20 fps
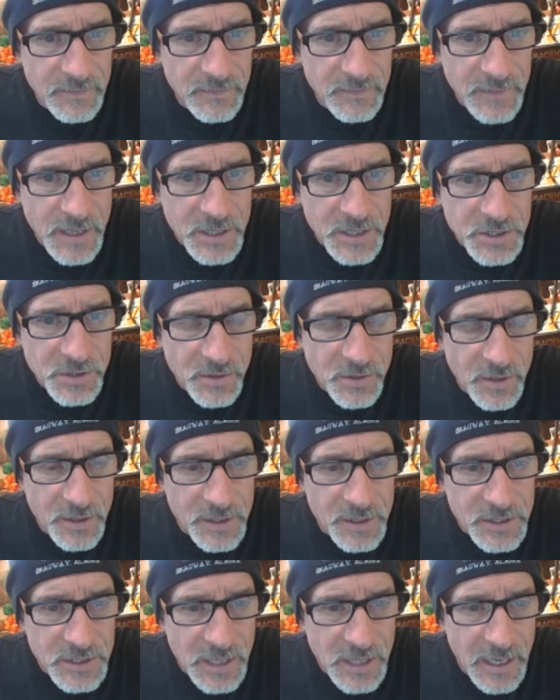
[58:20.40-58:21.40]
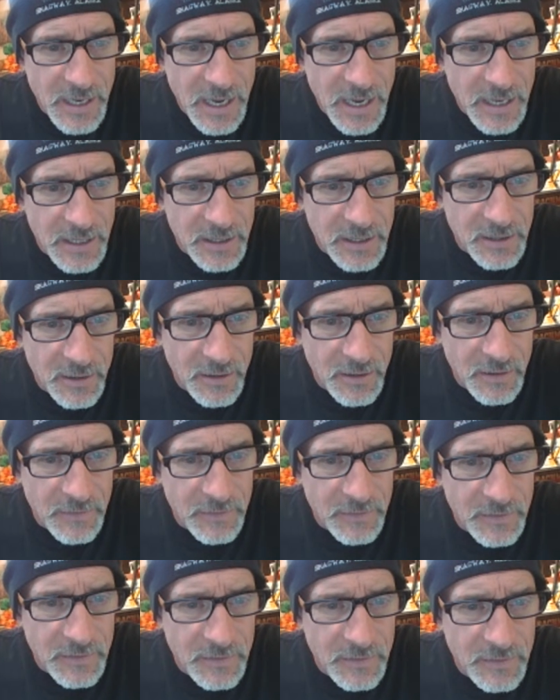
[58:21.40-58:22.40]
Pressure on the sciatic nerve.
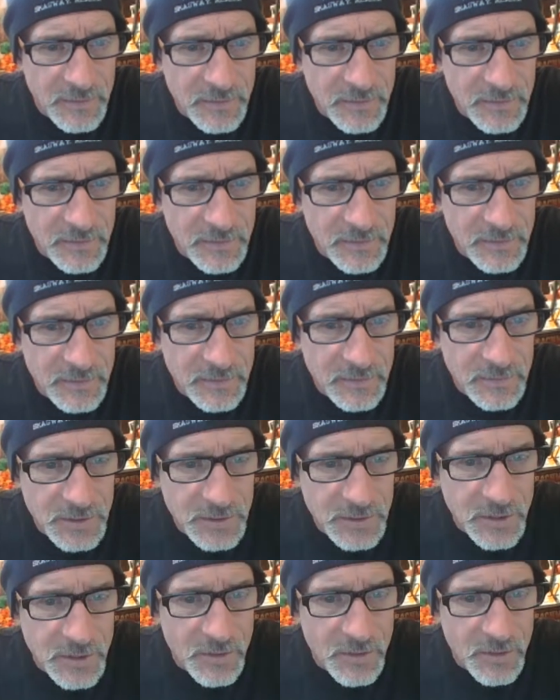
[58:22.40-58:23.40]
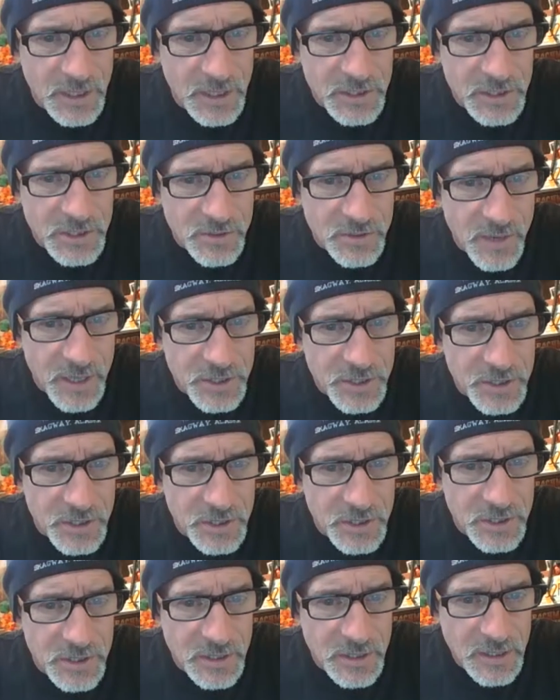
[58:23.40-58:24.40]
2 key
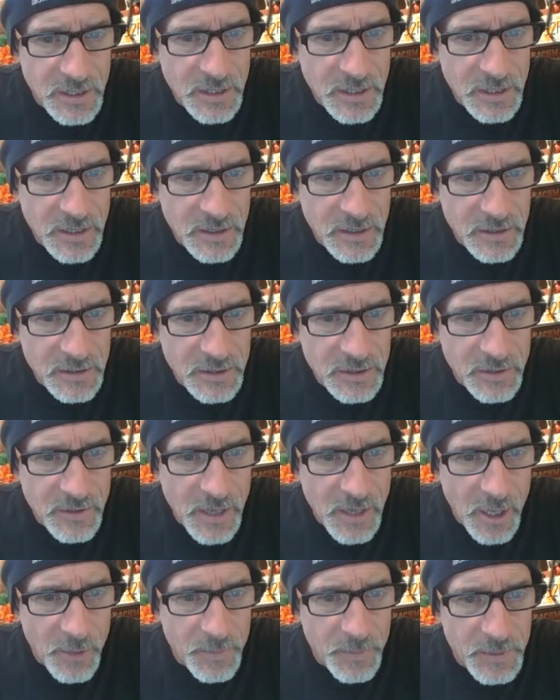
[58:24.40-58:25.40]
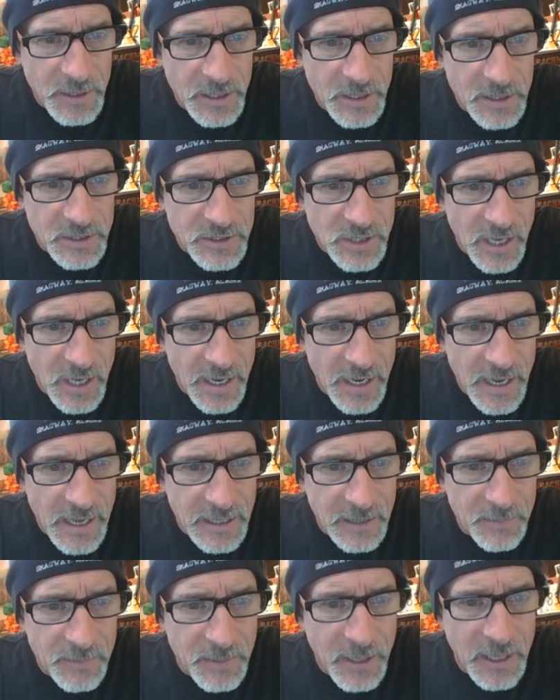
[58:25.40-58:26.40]
stretches to help ease
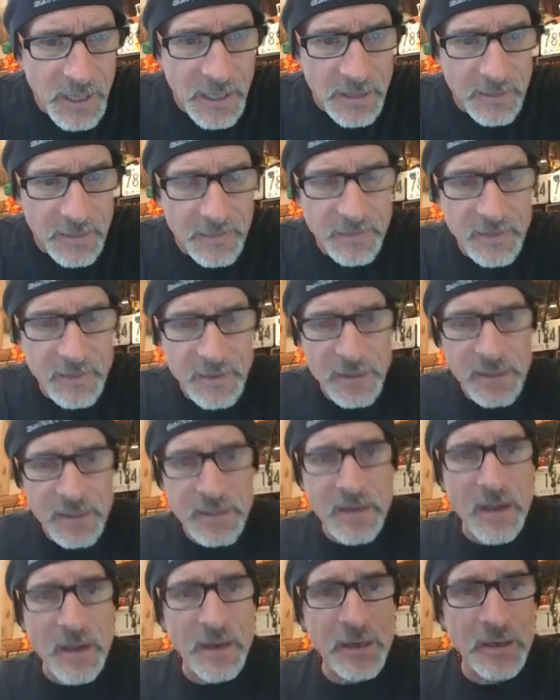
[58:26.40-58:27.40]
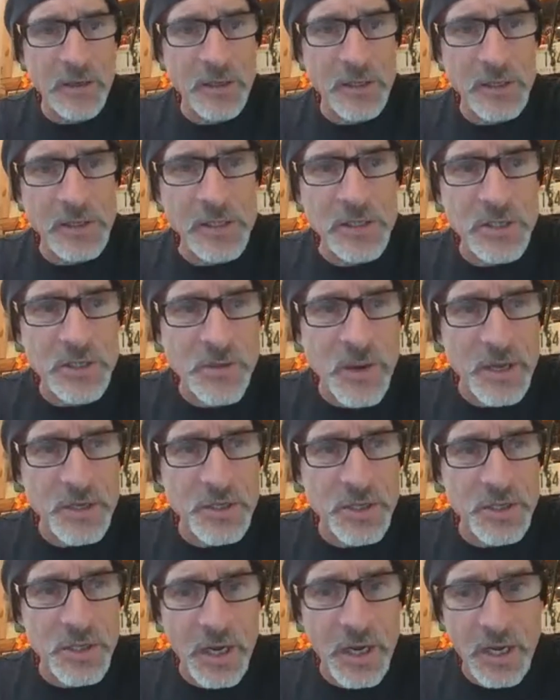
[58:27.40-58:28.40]
sciatic pain. Now I got to look at these
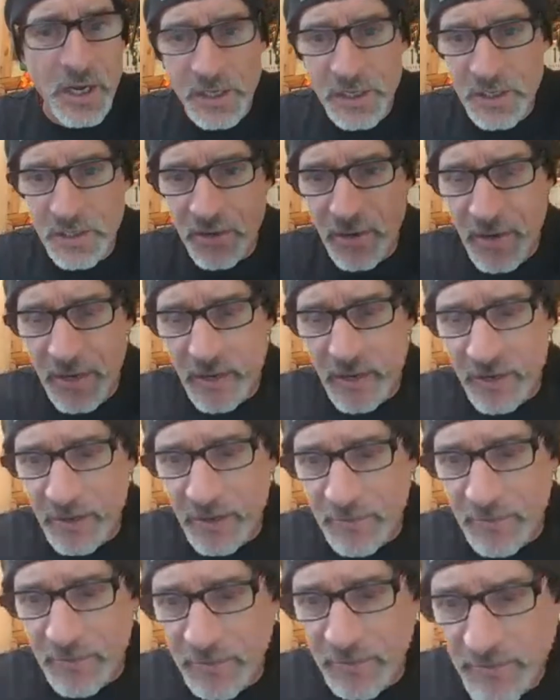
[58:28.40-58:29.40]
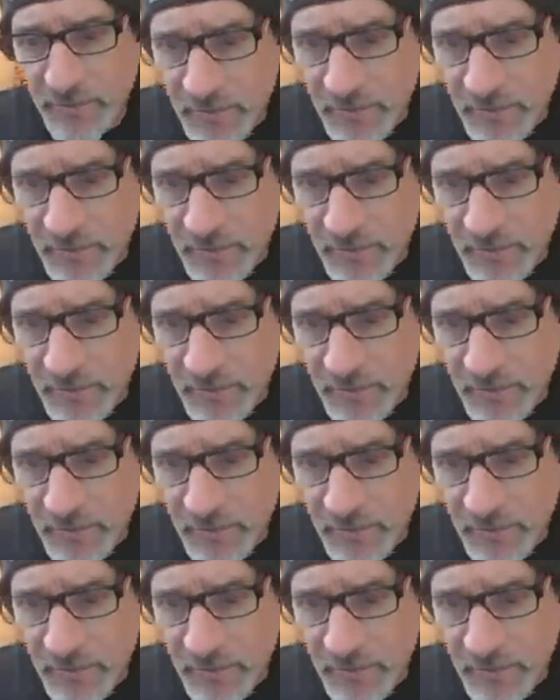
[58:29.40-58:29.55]
stretches I got to do. Hang on.